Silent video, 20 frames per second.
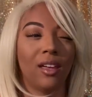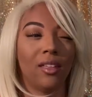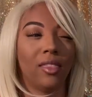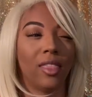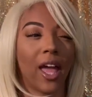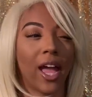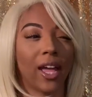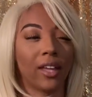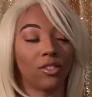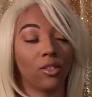
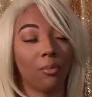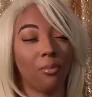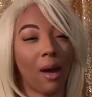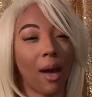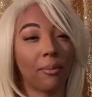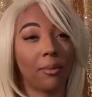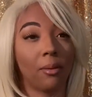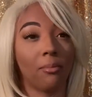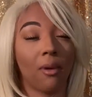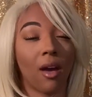Like the
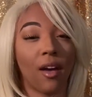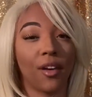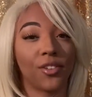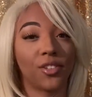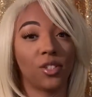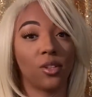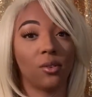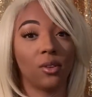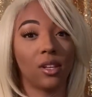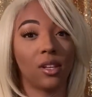Bobby
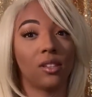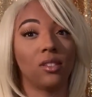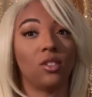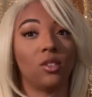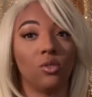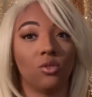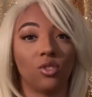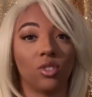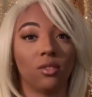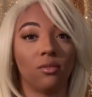Boss units
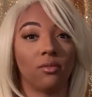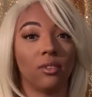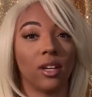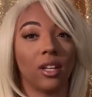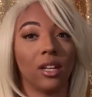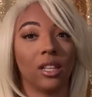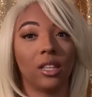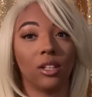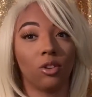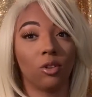usually
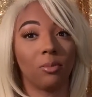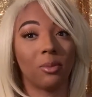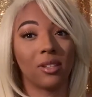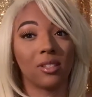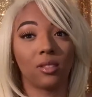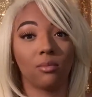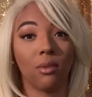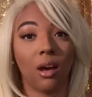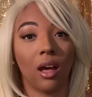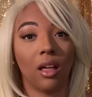run a little bit
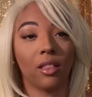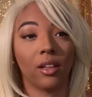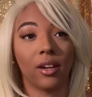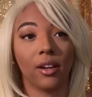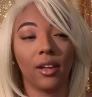smaller,